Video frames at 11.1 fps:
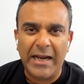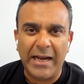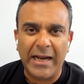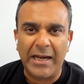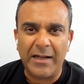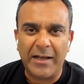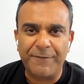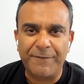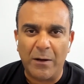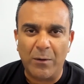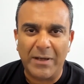and I
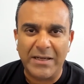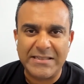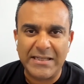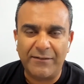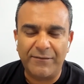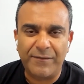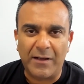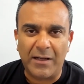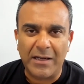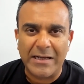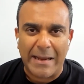found myself
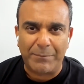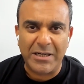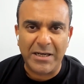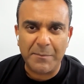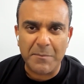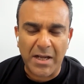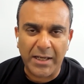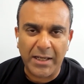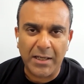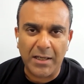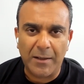captaining
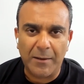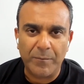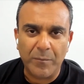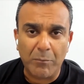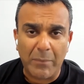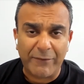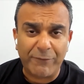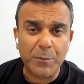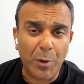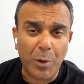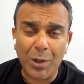my
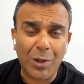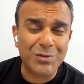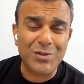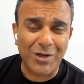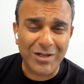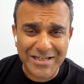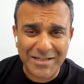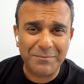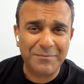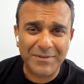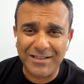football or soccer team,